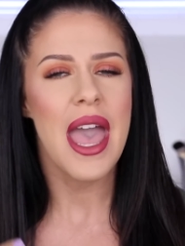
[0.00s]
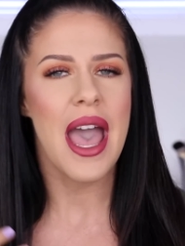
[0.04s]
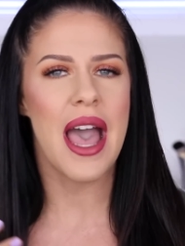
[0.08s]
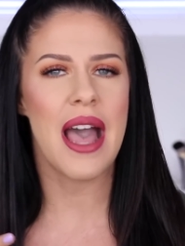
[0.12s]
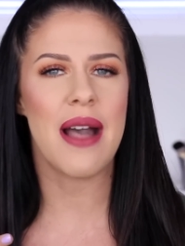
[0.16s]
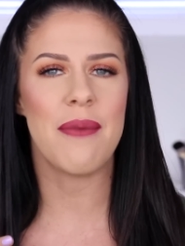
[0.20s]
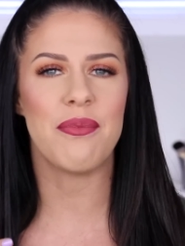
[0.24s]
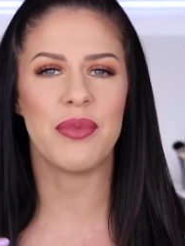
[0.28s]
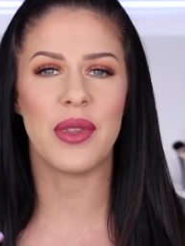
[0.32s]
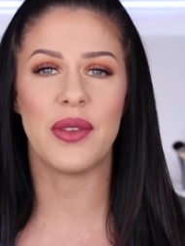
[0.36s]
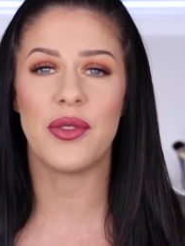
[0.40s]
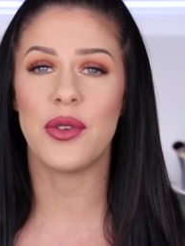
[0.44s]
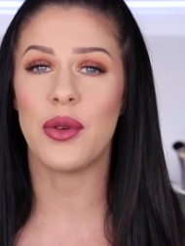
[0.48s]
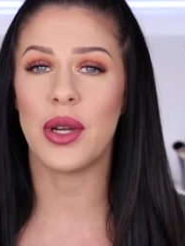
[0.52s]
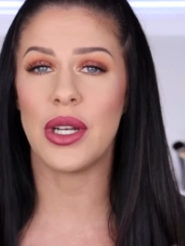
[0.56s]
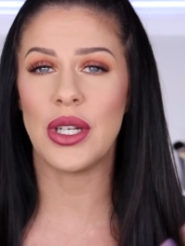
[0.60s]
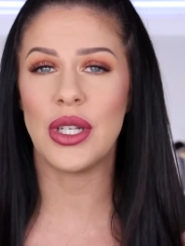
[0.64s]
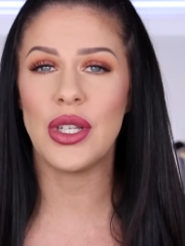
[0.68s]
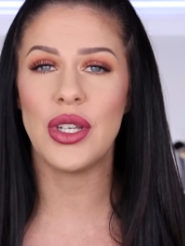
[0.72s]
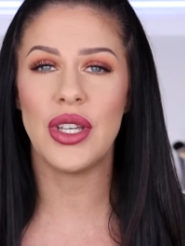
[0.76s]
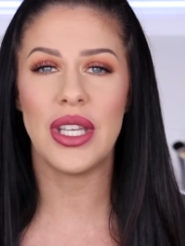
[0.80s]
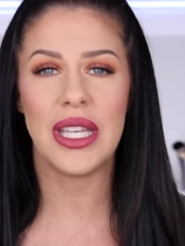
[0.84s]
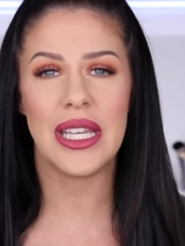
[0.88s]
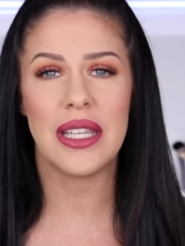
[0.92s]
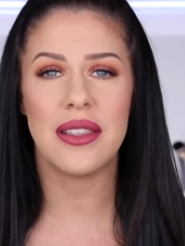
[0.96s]
Um, if you are
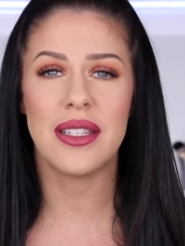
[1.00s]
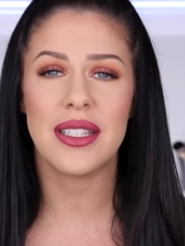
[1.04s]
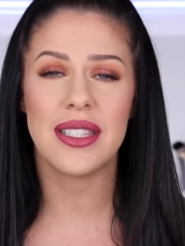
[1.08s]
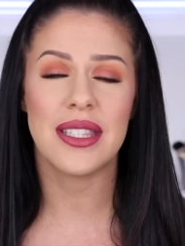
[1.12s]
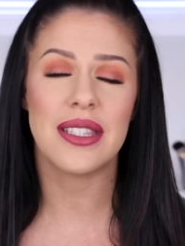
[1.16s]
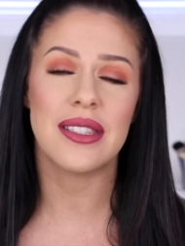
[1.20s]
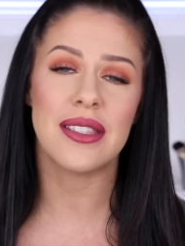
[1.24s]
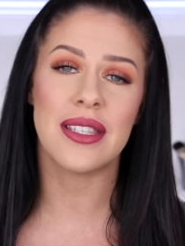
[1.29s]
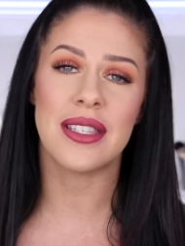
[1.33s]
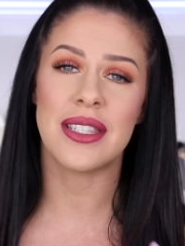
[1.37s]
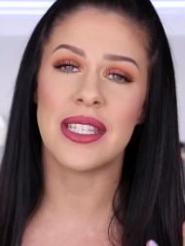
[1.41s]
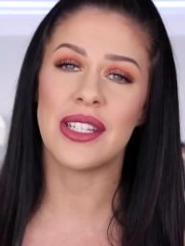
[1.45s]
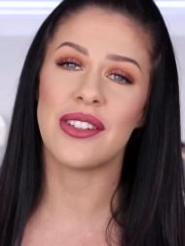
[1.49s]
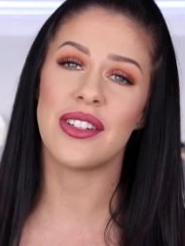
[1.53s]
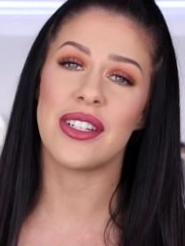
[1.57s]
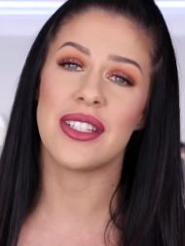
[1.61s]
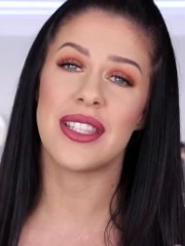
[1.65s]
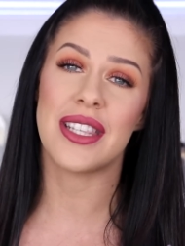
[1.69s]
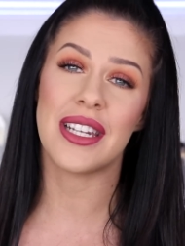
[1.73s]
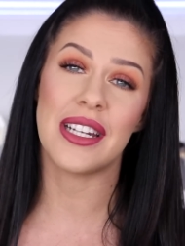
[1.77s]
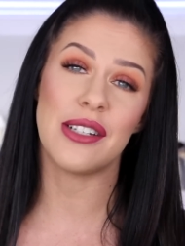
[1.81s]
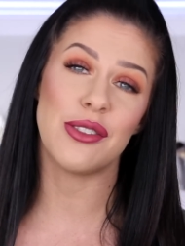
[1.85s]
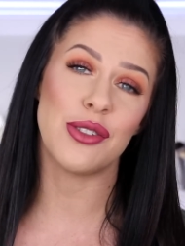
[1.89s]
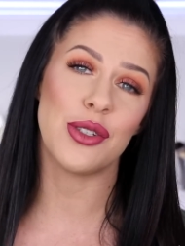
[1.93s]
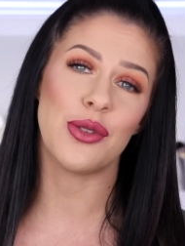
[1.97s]
new here, this is a series
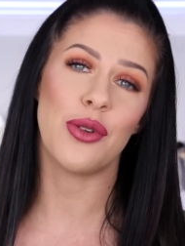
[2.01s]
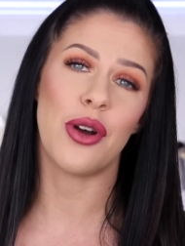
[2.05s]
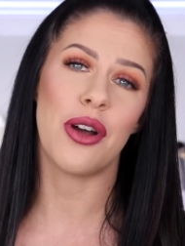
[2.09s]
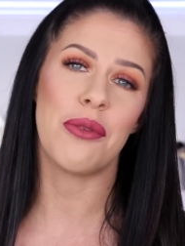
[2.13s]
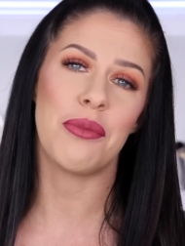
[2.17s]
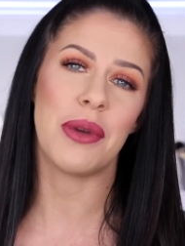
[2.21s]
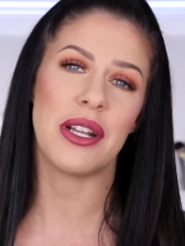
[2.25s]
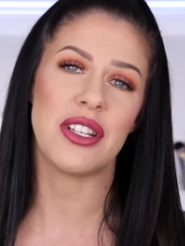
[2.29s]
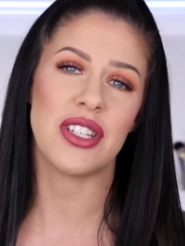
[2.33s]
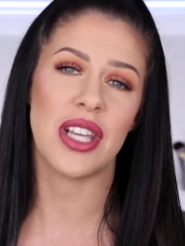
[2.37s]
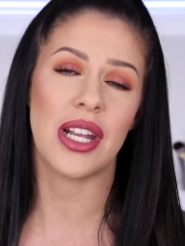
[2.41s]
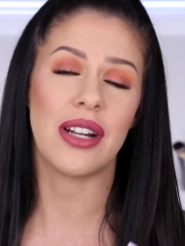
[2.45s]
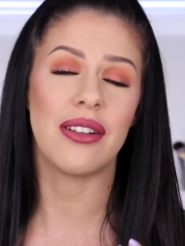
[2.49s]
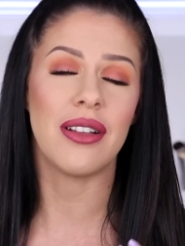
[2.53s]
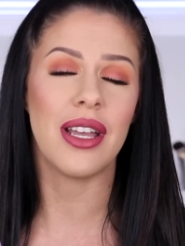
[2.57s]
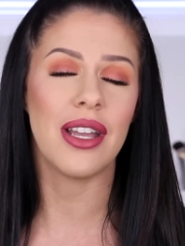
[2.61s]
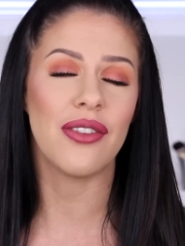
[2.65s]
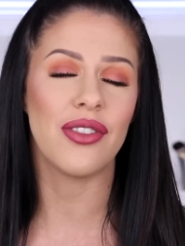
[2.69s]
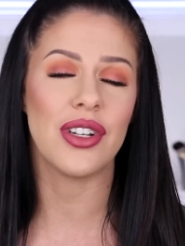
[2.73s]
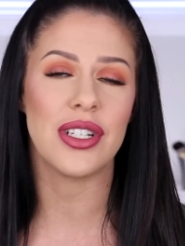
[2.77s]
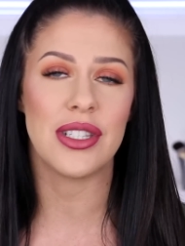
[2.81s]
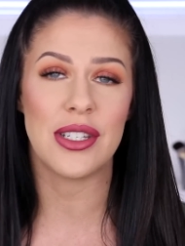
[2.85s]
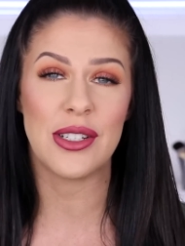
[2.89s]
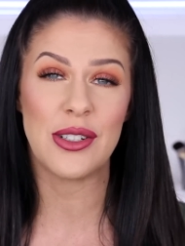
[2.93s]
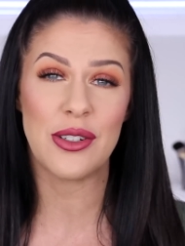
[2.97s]
that I do on my channel
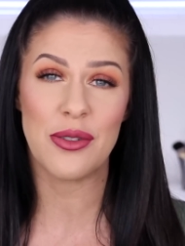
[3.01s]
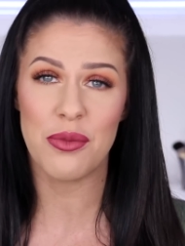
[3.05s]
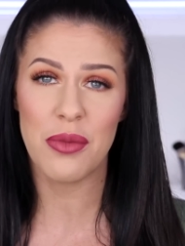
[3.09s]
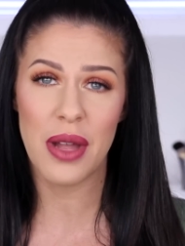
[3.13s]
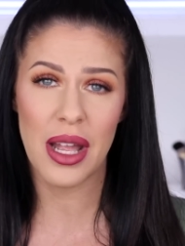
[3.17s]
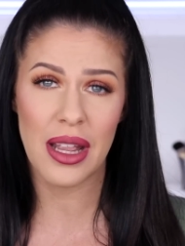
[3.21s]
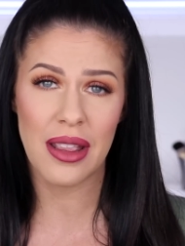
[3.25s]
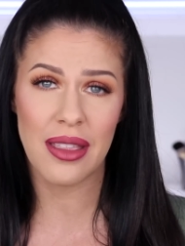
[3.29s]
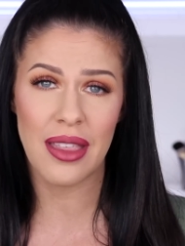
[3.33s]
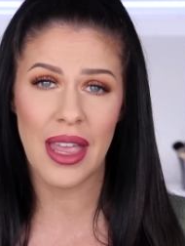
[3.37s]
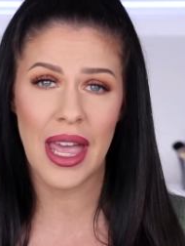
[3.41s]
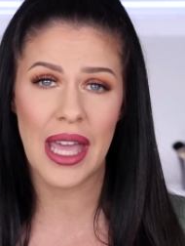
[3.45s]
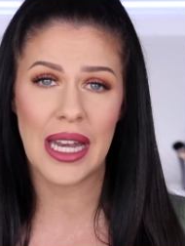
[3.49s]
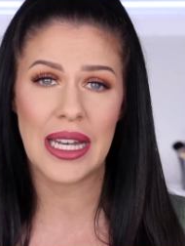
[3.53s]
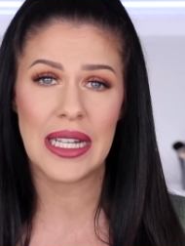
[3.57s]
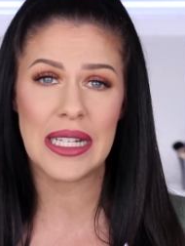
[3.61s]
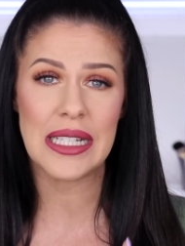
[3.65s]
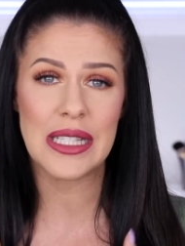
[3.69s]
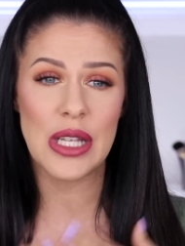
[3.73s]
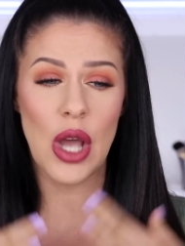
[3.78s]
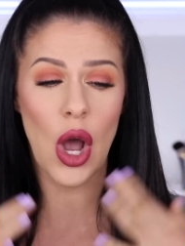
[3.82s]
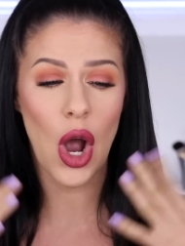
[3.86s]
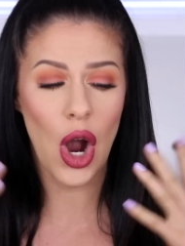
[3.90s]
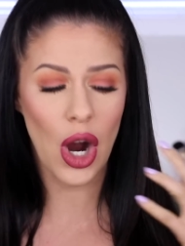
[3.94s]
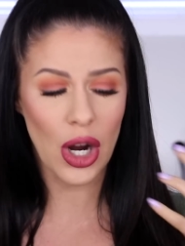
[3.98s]
every single month and
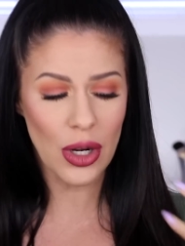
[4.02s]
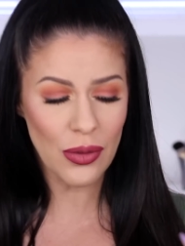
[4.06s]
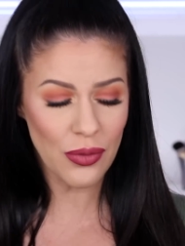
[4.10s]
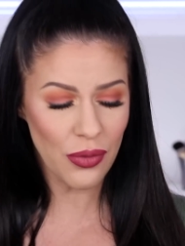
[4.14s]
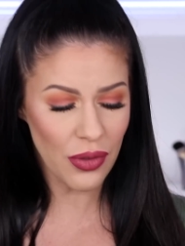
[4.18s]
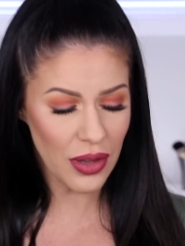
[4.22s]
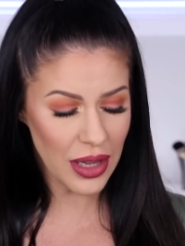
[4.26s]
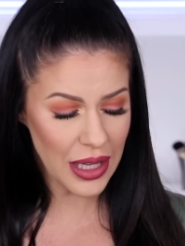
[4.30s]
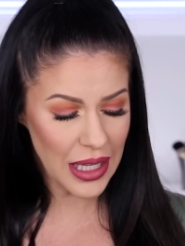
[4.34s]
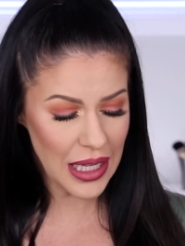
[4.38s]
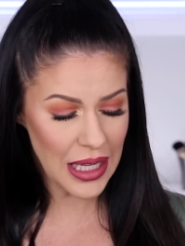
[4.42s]
it's hopefully...